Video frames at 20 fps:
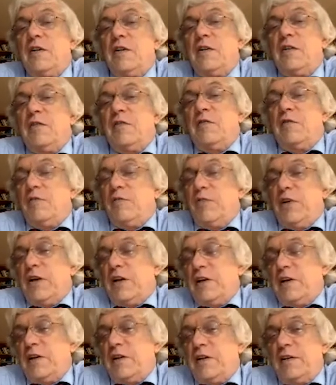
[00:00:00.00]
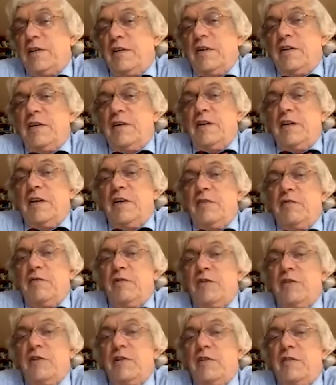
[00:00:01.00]
hold back the
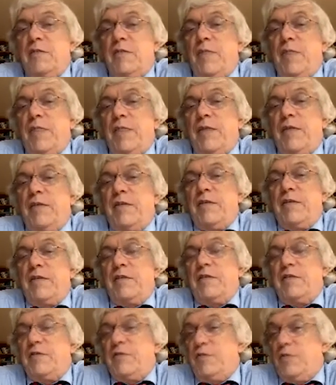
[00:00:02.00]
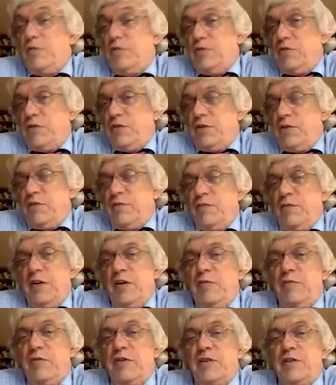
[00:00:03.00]
annual contribution
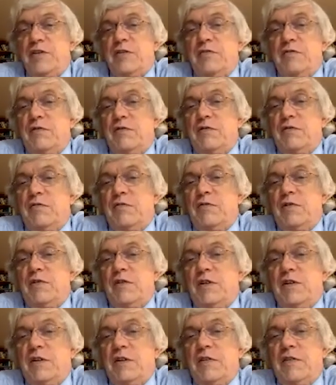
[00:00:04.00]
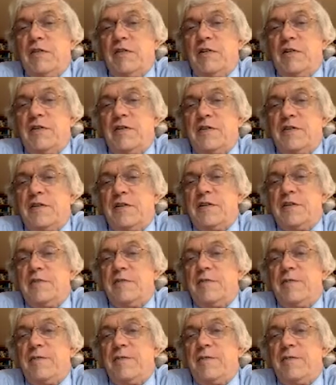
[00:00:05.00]
payments to the World Health Organization.